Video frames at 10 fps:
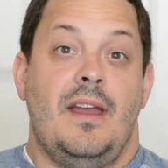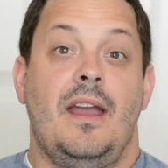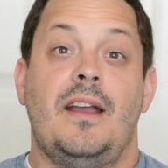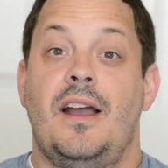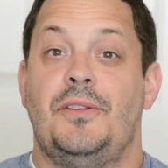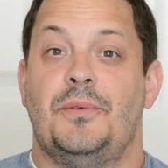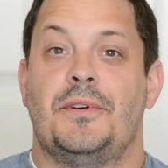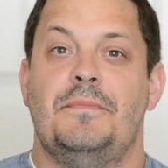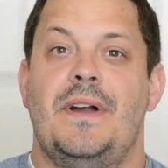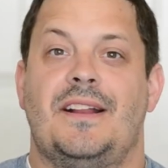Hey guys,
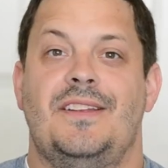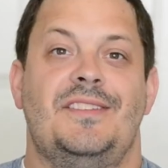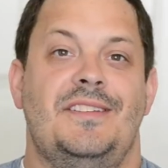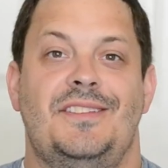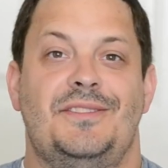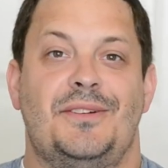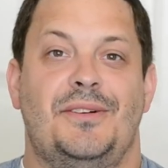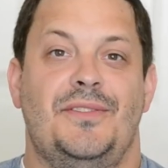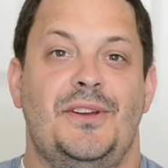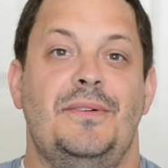welcome back to Sunday
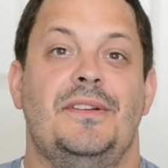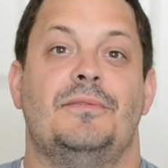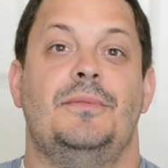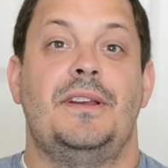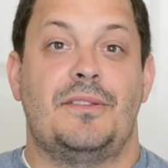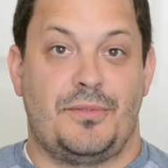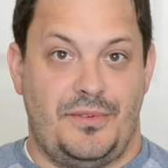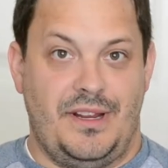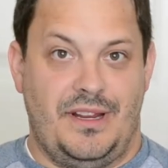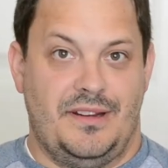Soda Review. It's week
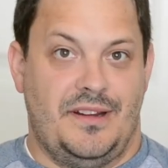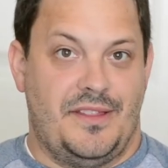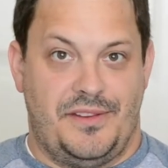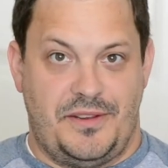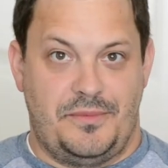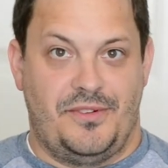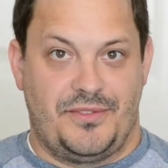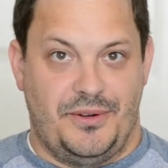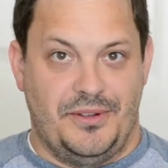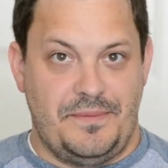three of the Summer
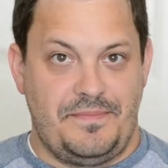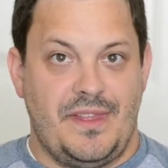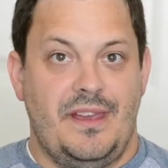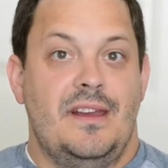of Cola.